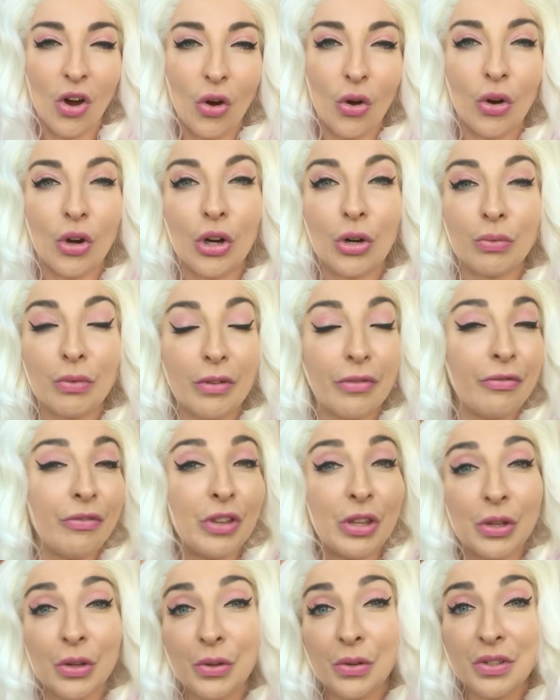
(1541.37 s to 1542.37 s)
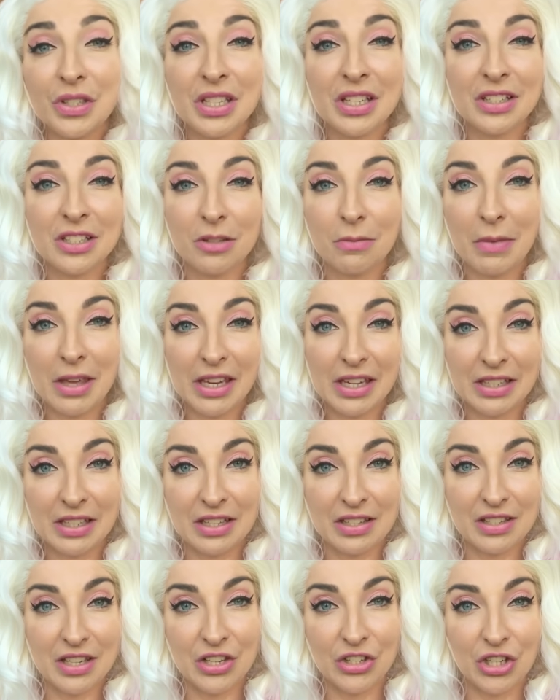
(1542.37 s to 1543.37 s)
or refusing to make a
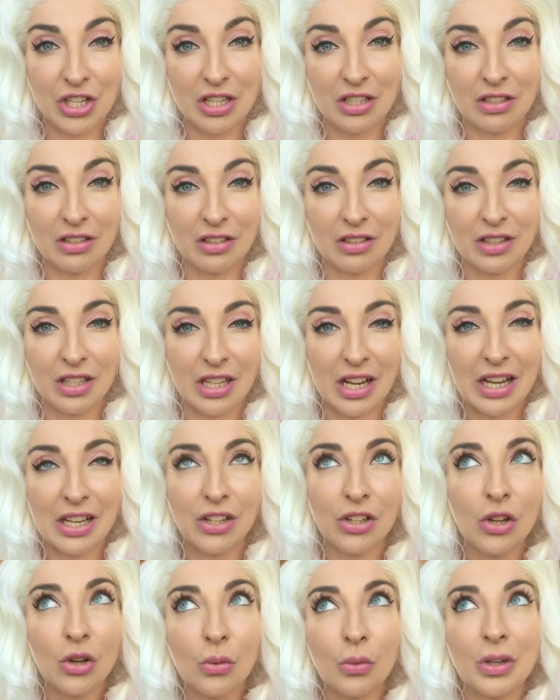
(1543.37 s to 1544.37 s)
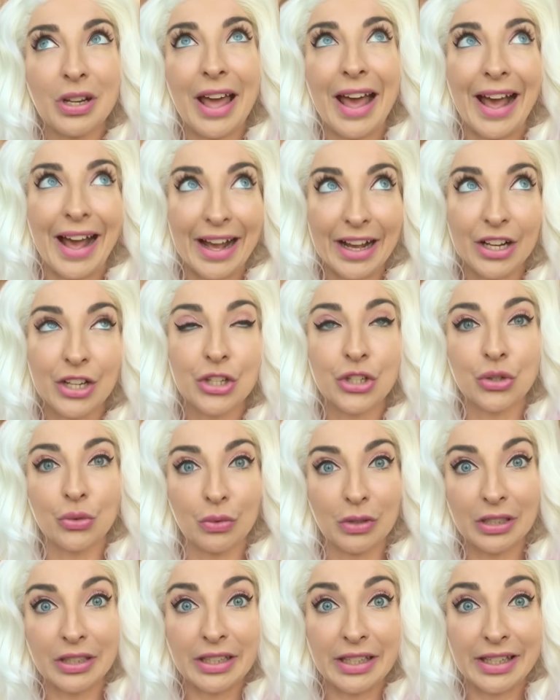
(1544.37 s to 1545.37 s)
decision that I know would
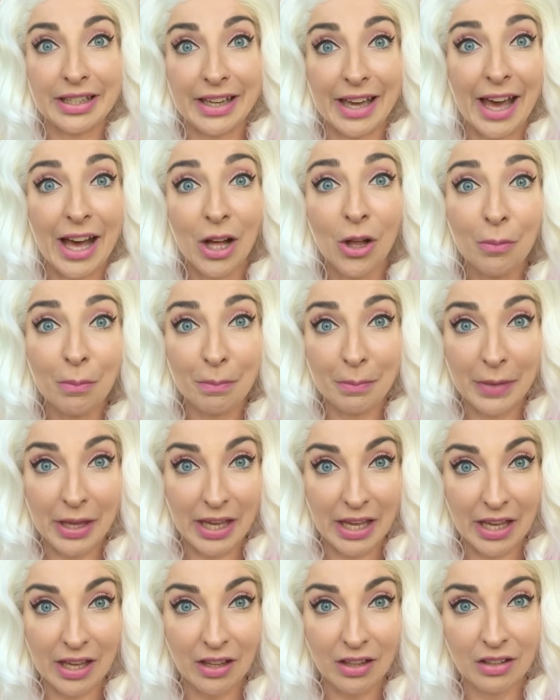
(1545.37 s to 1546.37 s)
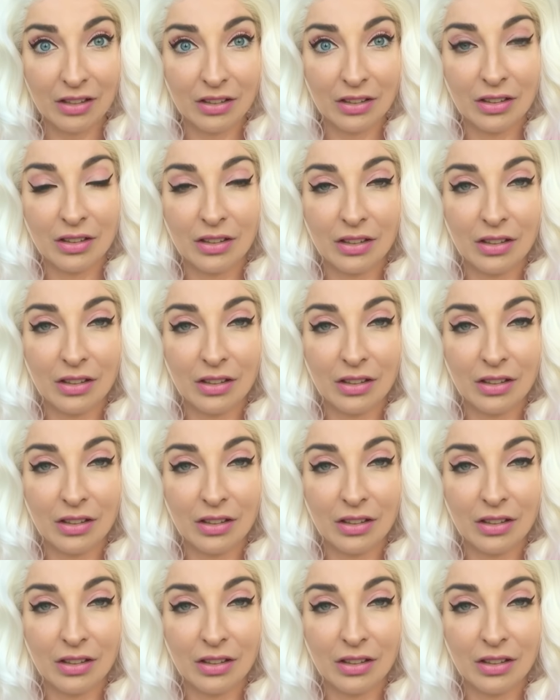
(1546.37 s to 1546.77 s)
actually help me,